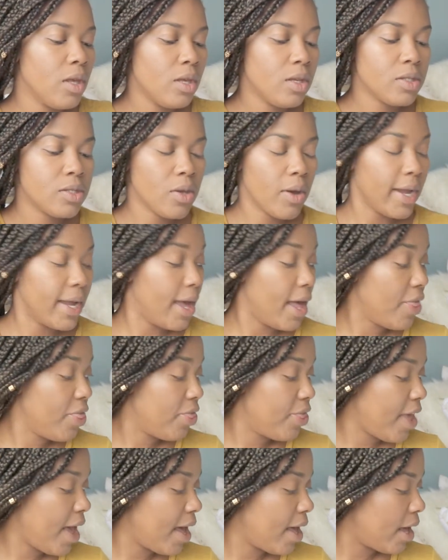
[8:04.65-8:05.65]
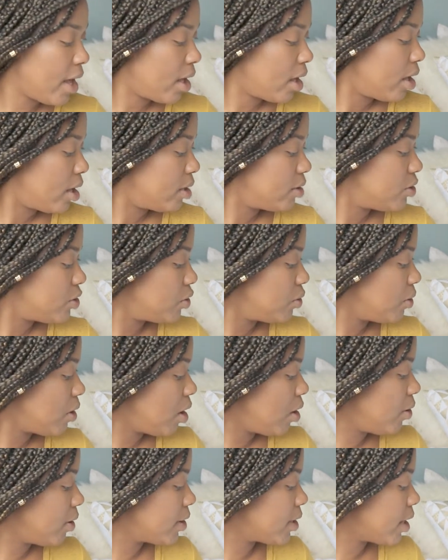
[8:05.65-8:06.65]
So I got that
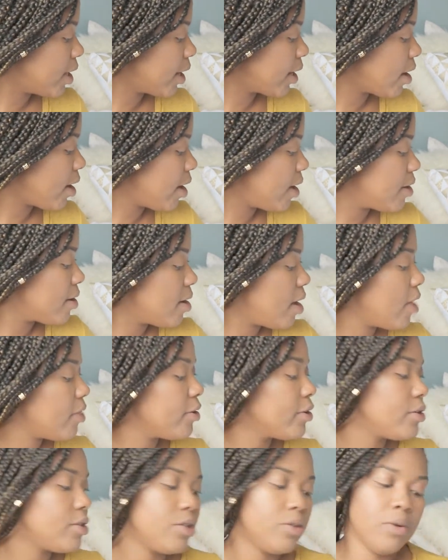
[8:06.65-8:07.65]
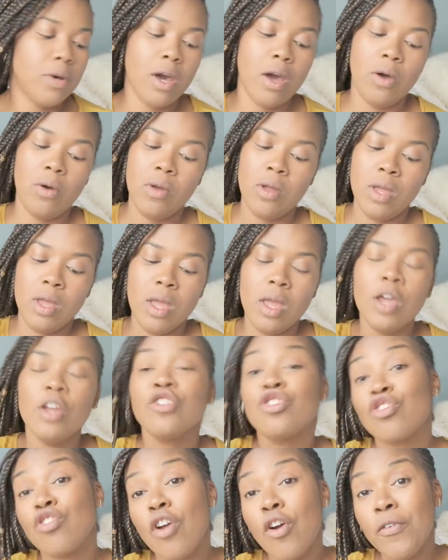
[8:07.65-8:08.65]
duo, and then I got another duo.
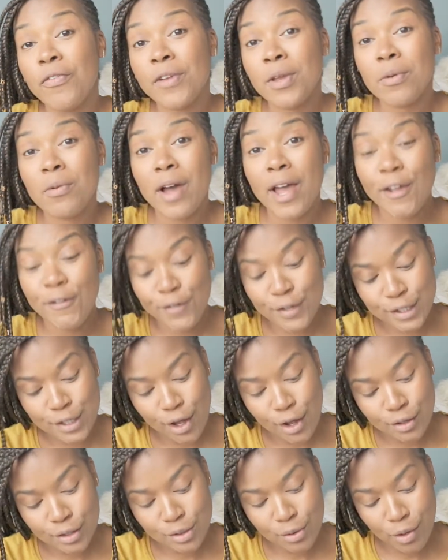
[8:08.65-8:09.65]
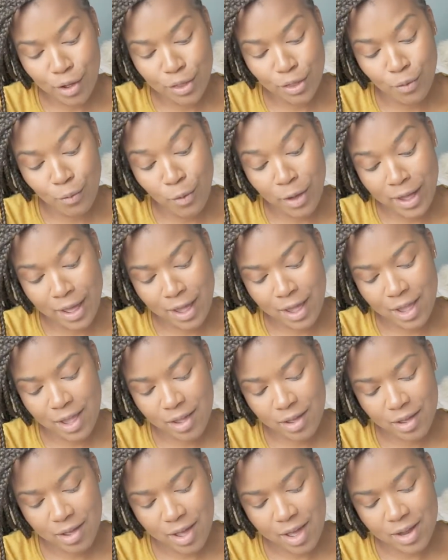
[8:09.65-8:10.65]
Trophy Wife is also on the way.
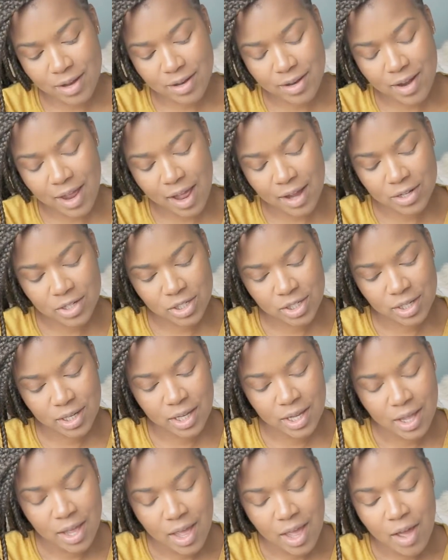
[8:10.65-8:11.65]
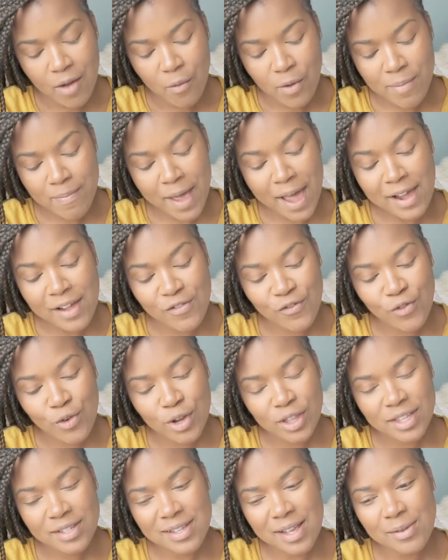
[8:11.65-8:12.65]
I actually went back and
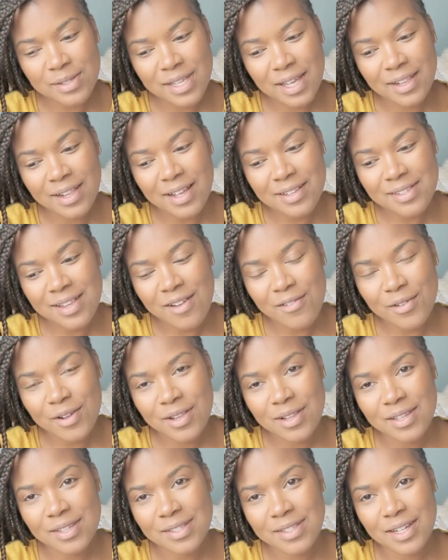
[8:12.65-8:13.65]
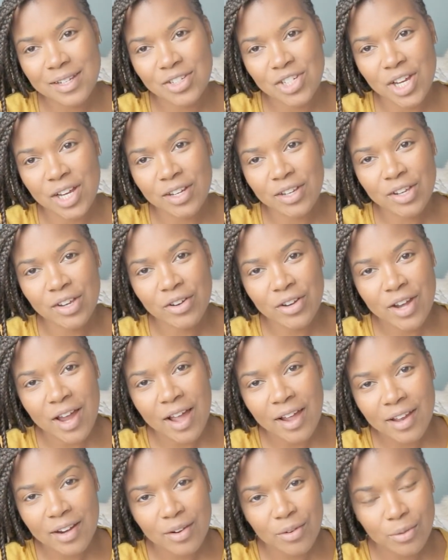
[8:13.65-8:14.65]
forth because I was like, that's not realistic, Jen. You're
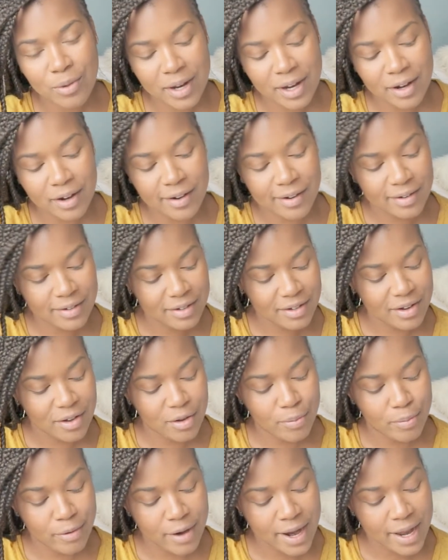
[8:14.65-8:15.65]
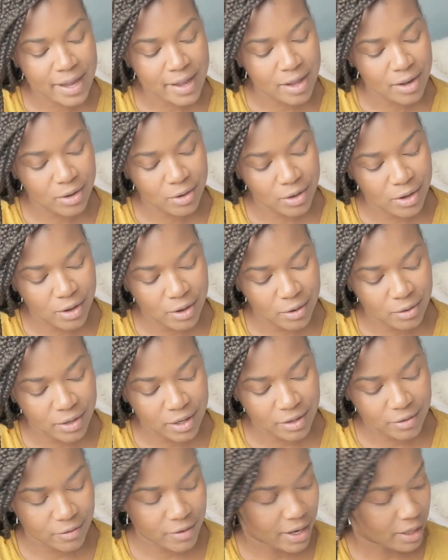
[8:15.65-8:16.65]
not gonna wear no bright yellow gold
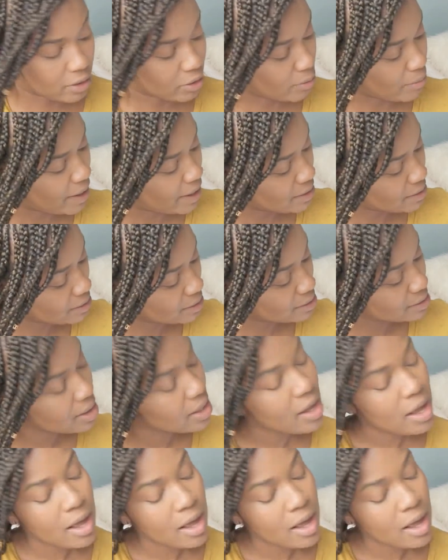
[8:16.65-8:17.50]
on a regular basis.